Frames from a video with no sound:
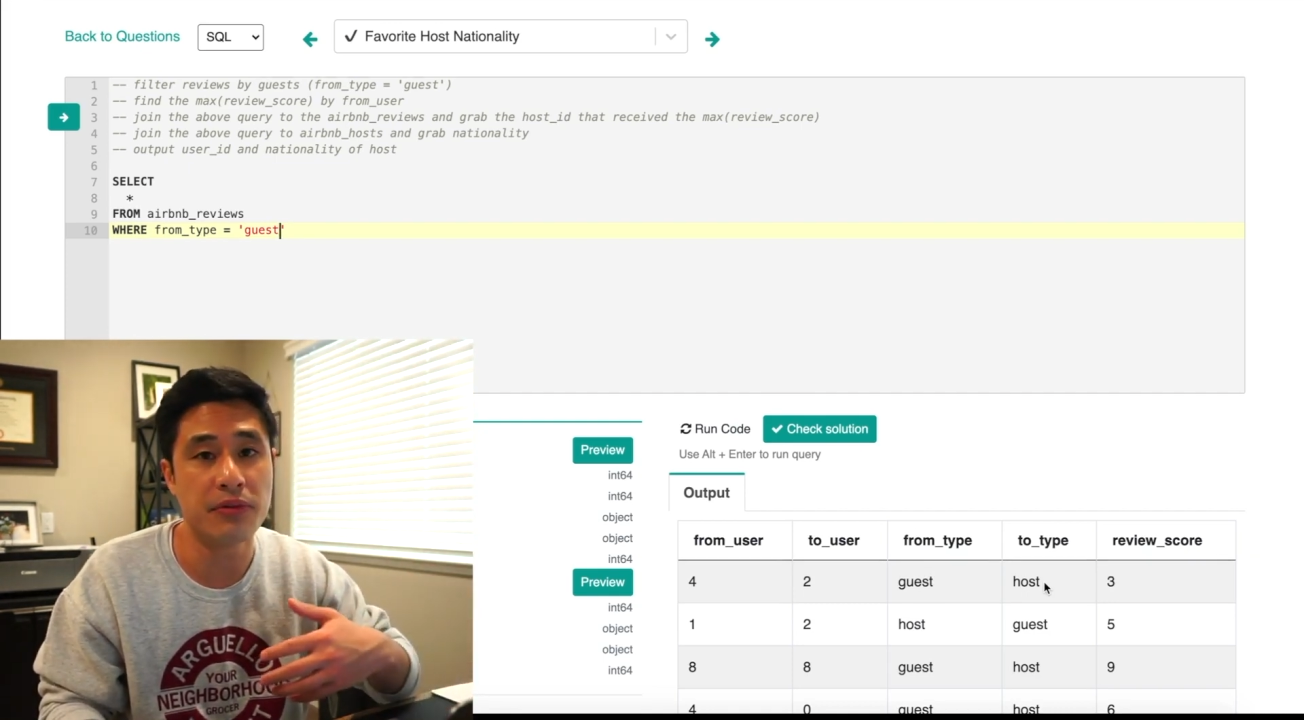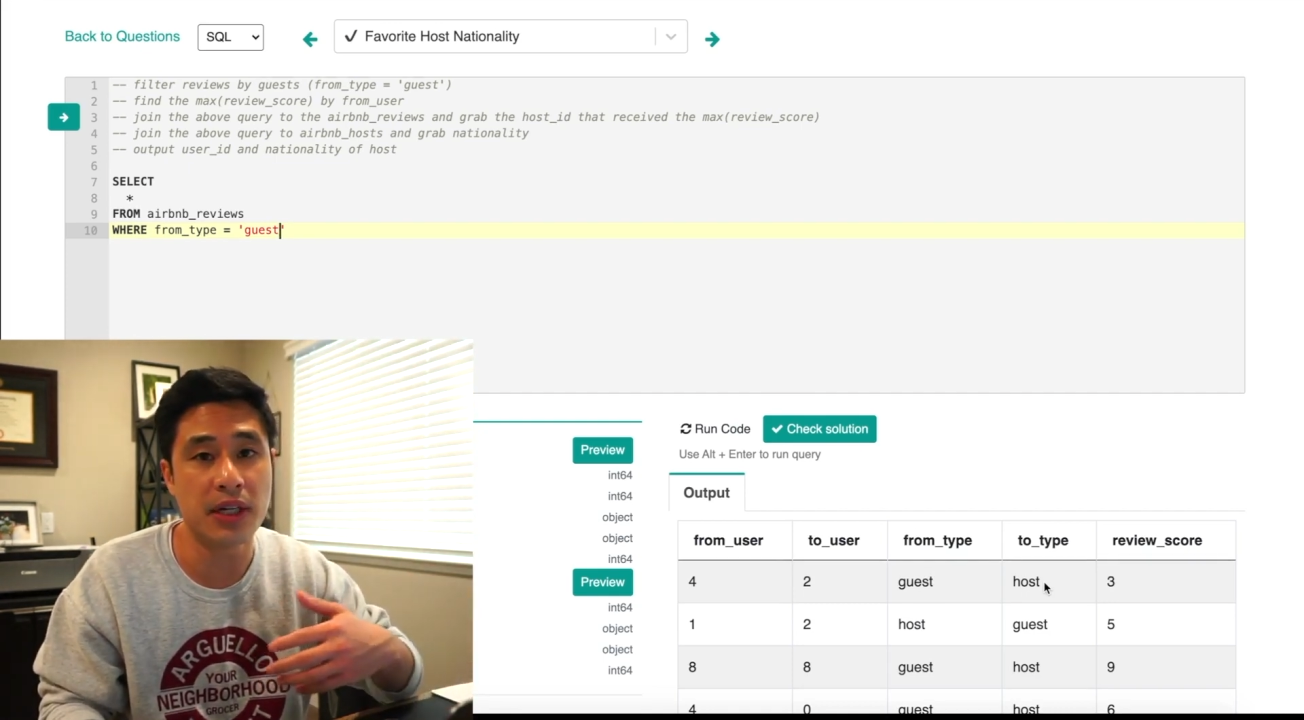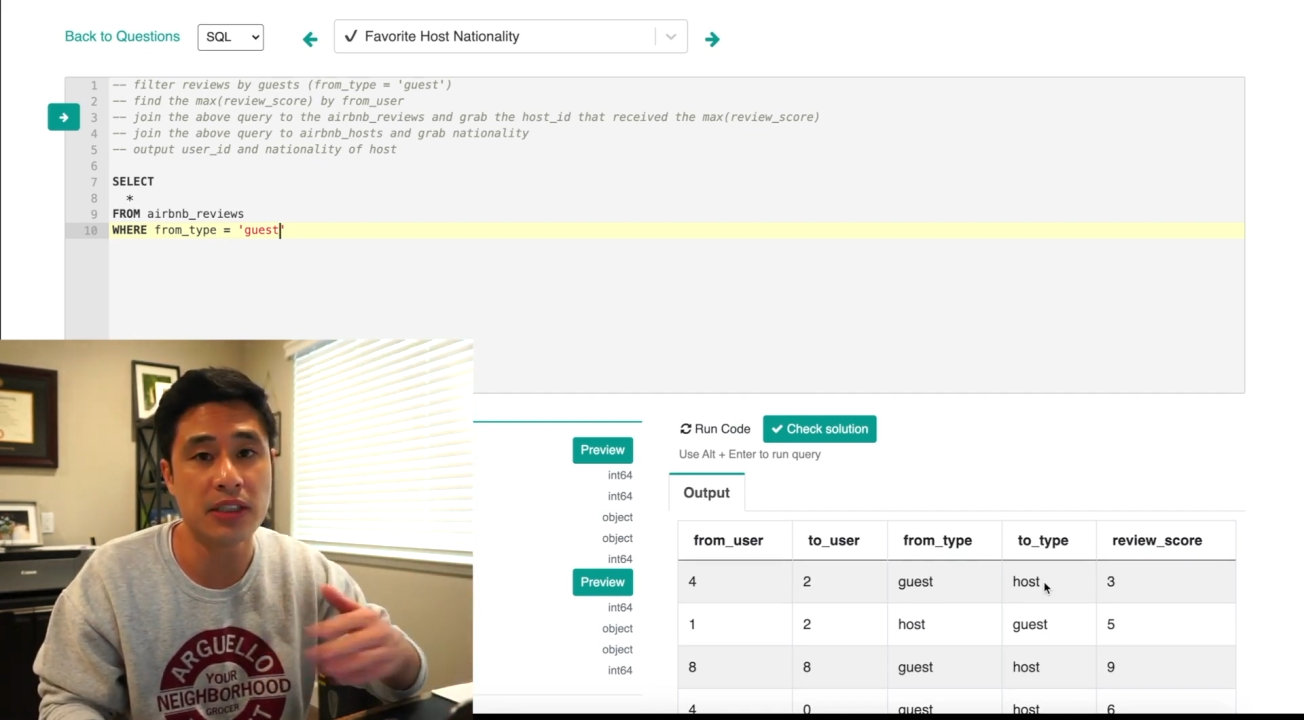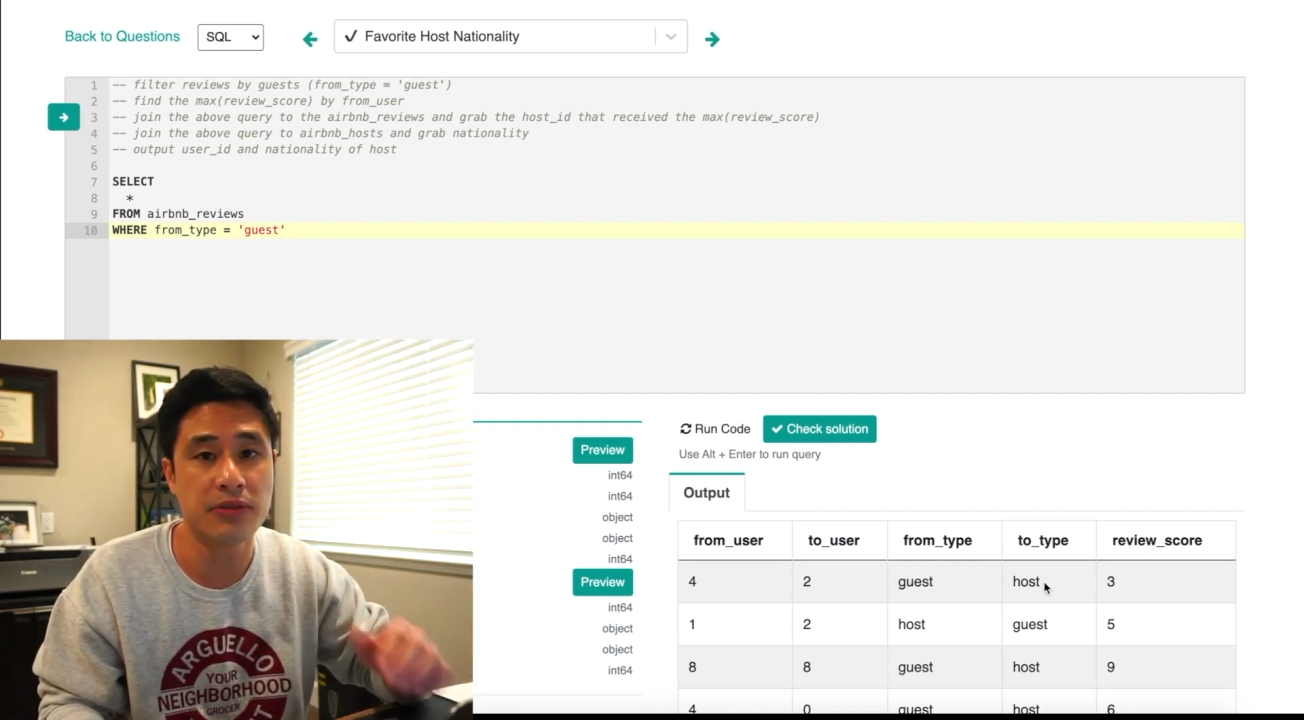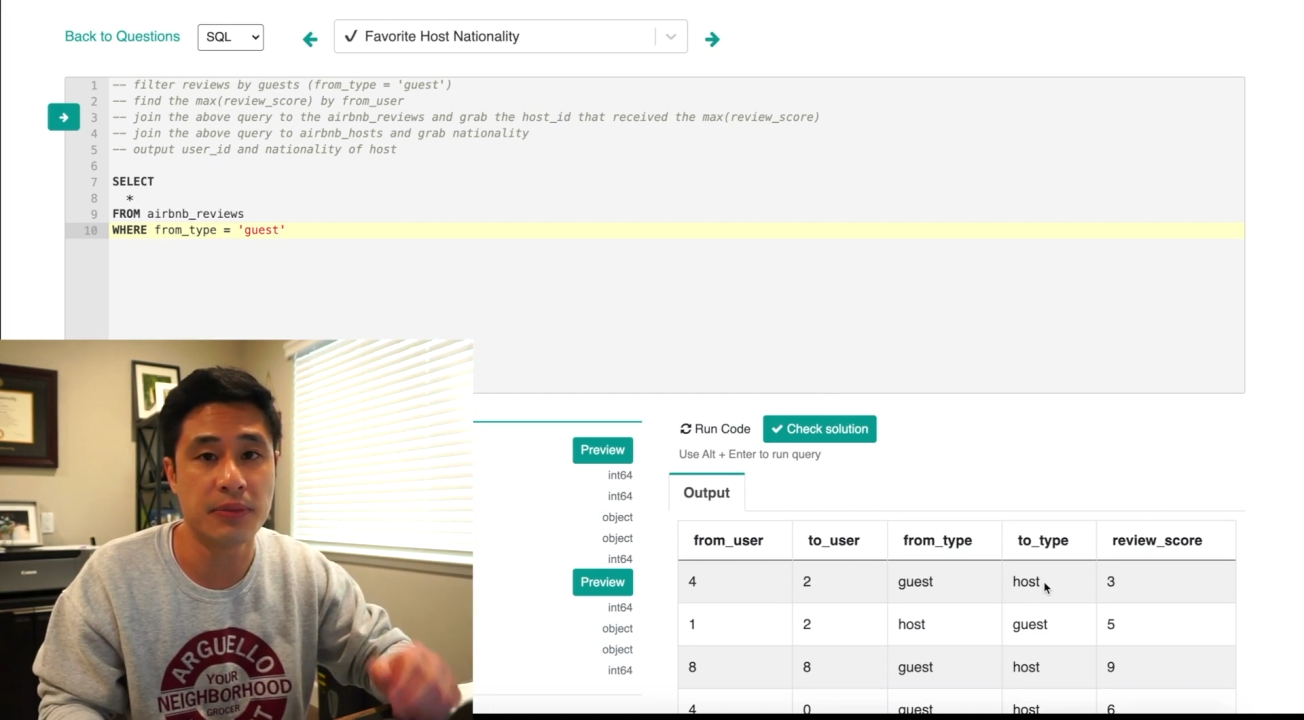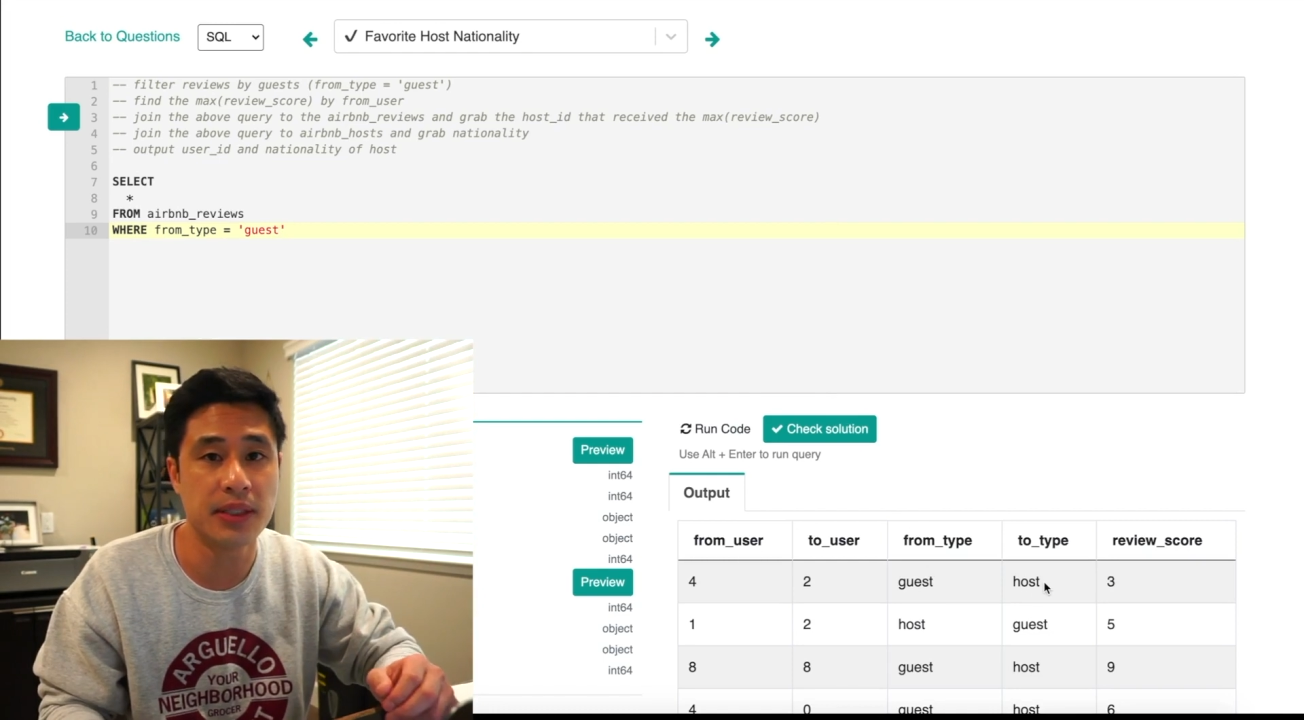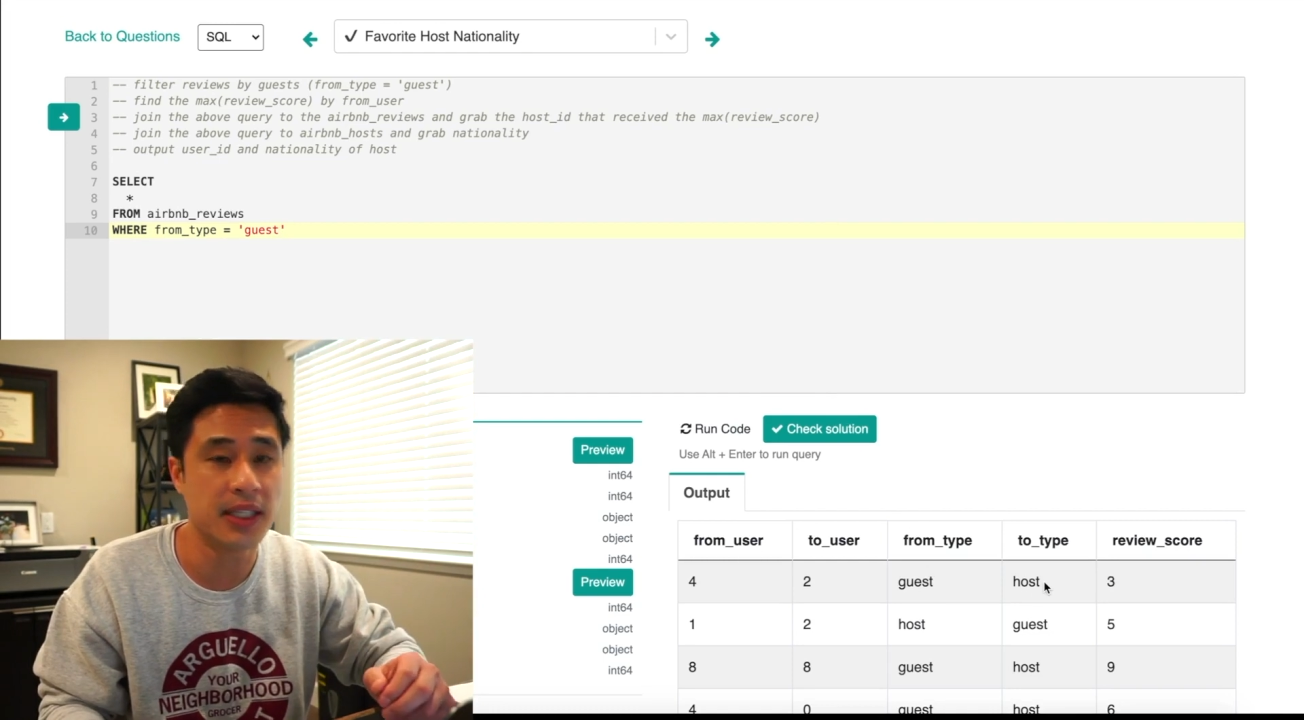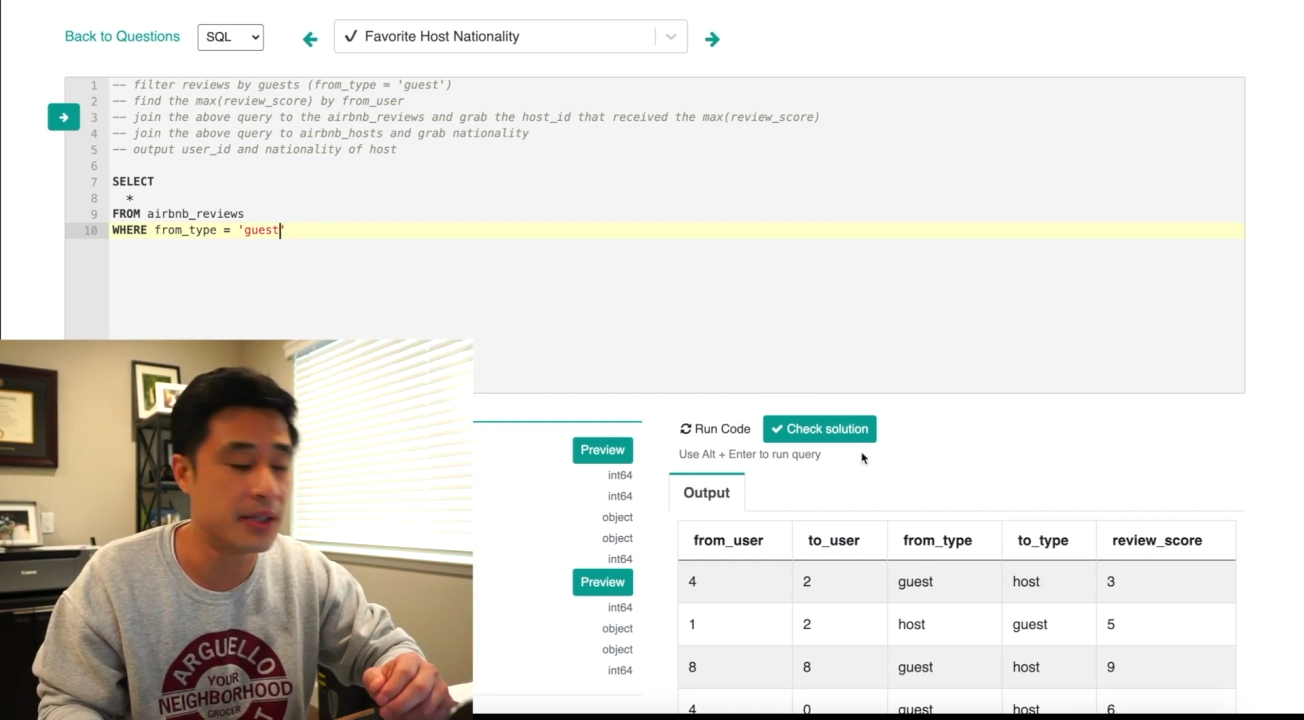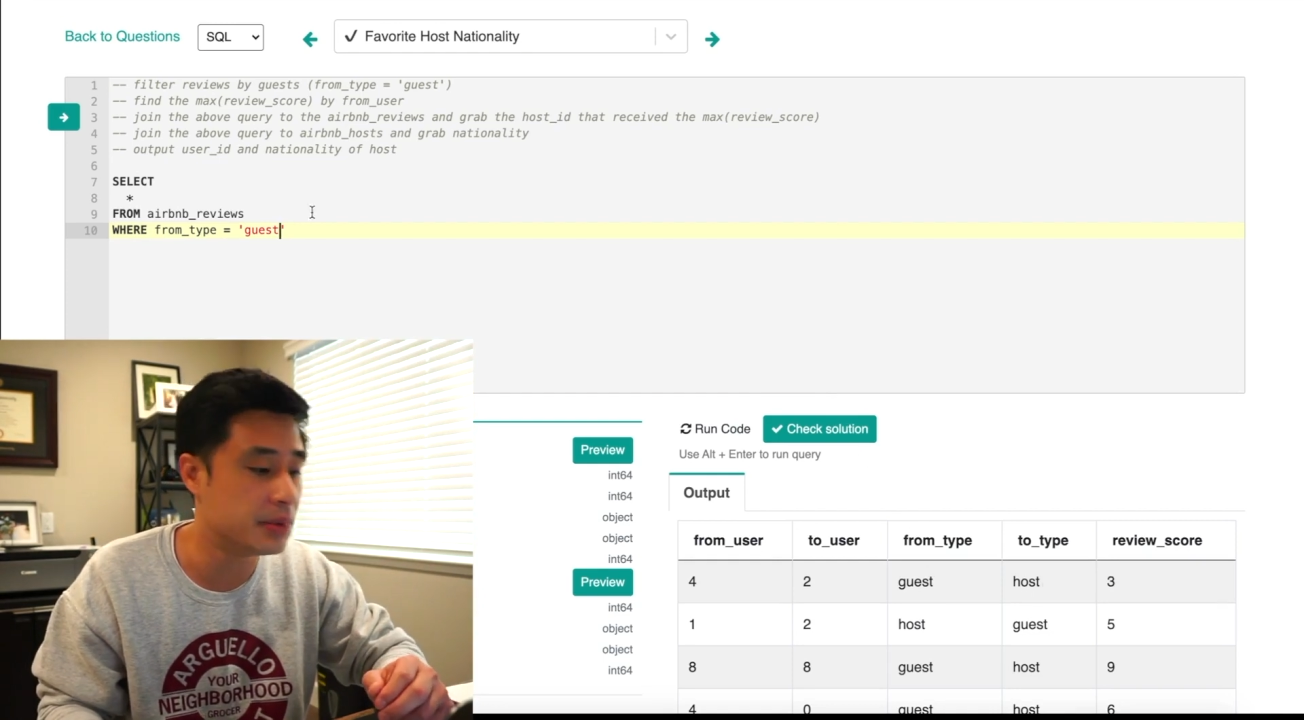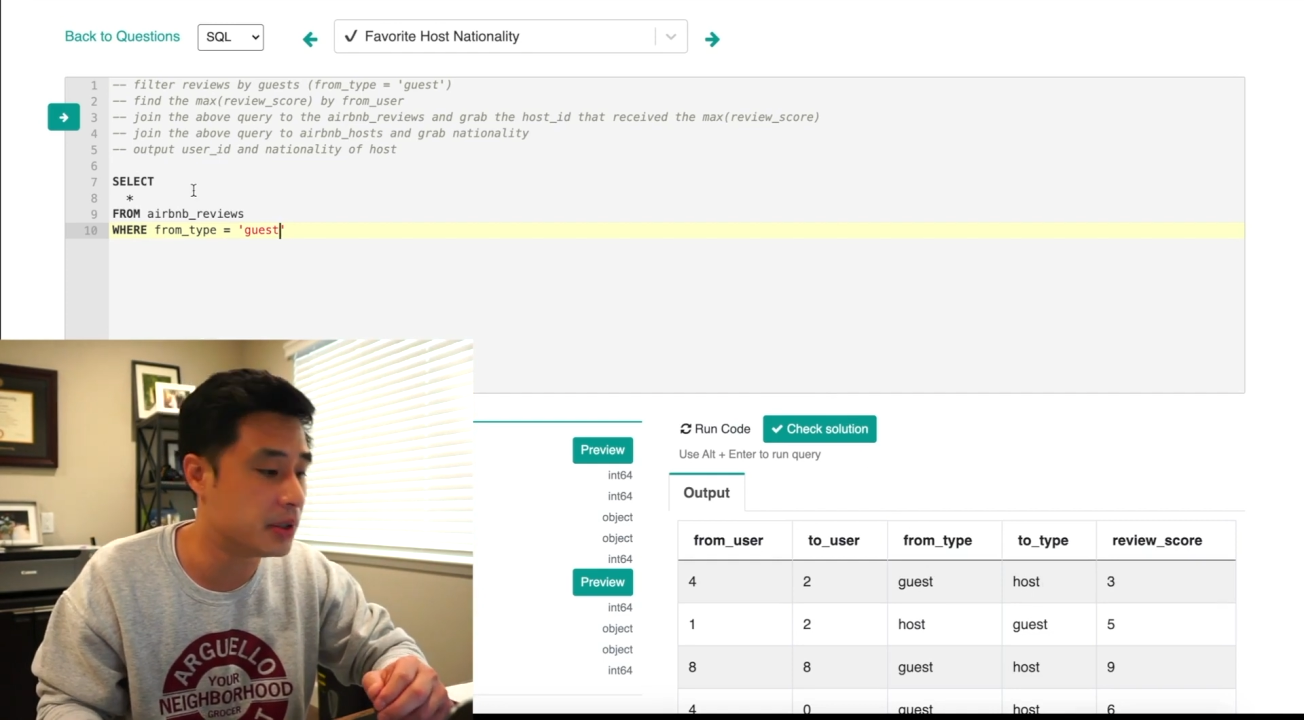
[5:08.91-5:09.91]
rest from the
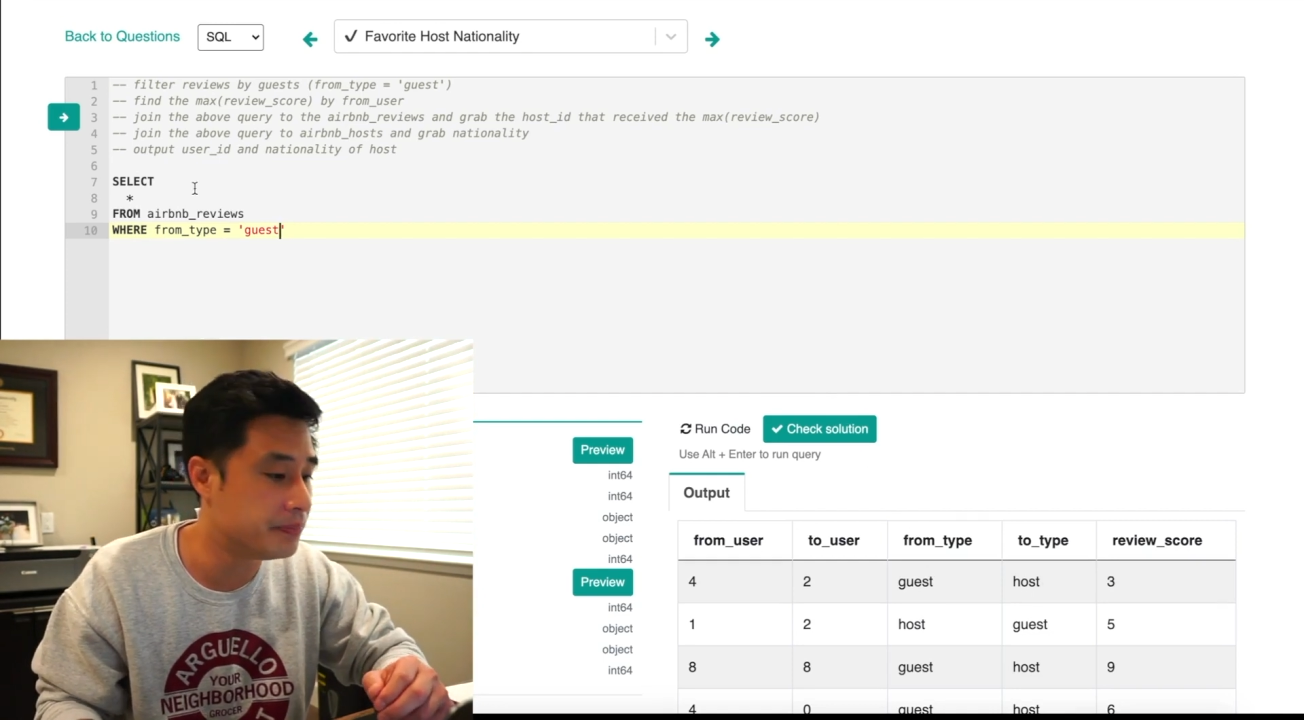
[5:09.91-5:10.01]
table.